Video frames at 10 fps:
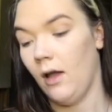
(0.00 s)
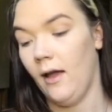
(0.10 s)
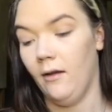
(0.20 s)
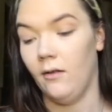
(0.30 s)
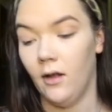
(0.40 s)

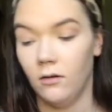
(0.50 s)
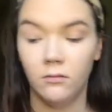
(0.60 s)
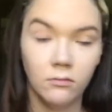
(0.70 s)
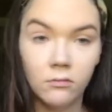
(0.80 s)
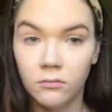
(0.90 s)
I don't know.
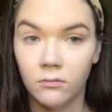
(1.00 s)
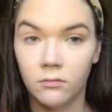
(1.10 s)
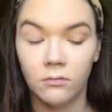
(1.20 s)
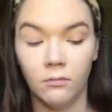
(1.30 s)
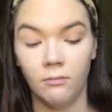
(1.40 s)

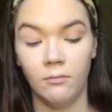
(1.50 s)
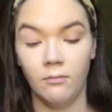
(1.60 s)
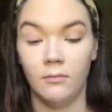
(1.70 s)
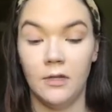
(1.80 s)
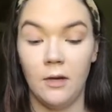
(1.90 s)

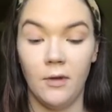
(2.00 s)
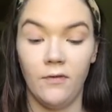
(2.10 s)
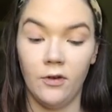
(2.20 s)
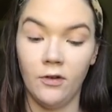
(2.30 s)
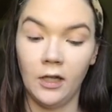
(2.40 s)
Tell me
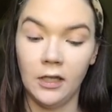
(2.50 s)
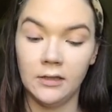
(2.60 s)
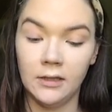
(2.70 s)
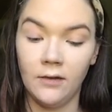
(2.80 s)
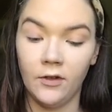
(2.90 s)
if there really
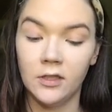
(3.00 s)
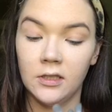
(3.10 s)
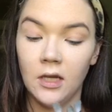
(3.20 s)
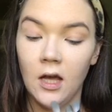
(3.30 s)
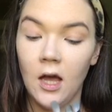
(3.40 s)
is a
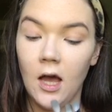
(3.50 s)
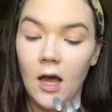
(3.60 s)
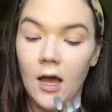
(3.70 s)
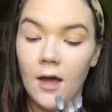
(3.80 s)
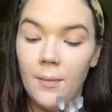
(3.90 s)
difference.
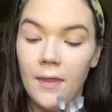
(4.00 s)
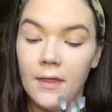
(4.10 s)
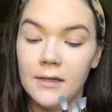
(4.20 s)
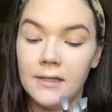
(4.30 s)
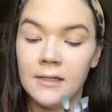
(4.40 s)

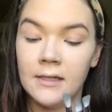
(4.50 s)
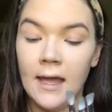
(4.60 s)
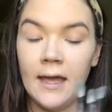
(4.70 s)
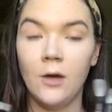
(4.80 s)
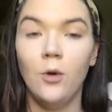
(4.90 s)
This is an
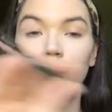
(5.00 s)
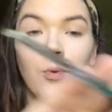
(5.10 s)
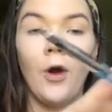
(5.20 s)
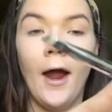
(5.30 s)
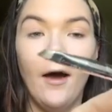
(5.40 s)
angle
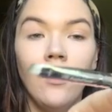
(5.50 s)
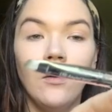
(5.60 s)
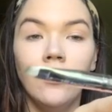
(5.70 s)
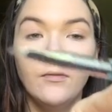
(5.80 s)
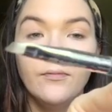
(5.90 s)

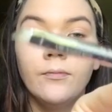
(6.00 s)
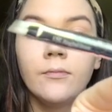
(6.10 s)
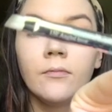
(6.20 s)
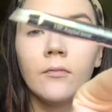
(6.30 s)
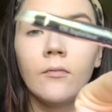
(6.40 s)
brow,
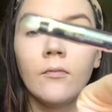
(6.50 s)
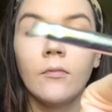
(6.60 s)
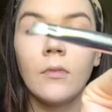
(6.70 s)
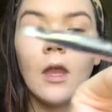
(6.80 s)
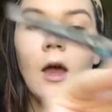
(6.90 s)

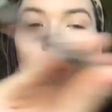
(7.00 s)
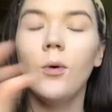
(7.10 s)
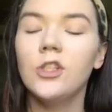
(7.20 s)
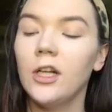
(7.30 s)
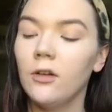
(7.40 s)

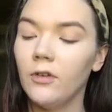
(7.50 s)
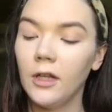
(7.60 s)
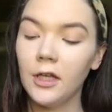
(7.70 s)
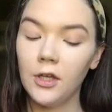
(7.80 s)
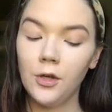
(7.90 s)
which I don't
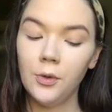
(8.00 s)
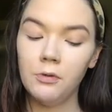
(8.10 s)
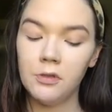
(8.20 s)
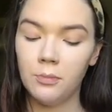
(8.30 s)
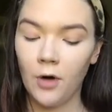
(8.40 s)
really
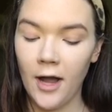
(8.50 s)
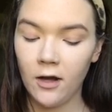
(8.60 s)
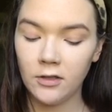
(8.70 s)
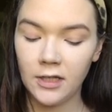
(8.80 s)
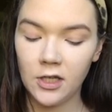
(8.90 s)
use
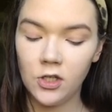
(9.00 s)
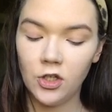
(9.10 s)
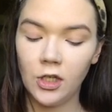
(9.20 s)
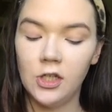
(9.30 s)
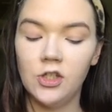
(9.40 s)
brows. I
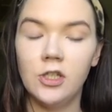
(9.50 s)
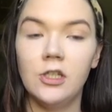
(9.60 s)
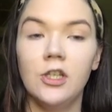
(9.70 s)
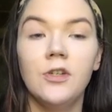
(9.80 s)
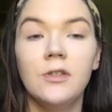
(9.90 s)
usually
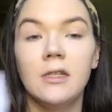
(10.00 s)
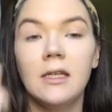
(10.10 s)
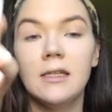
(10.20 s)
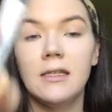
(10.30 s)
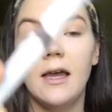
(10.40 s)
just use
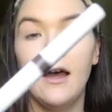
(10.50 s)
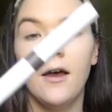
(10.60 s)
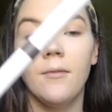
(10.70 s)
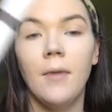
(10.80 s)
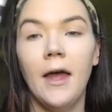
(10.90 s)
this,
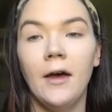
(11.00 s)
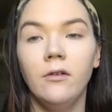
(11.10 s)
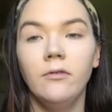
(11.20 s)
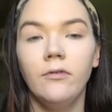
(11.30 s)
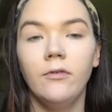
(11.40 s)

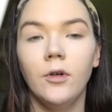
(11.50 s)
e.l.f.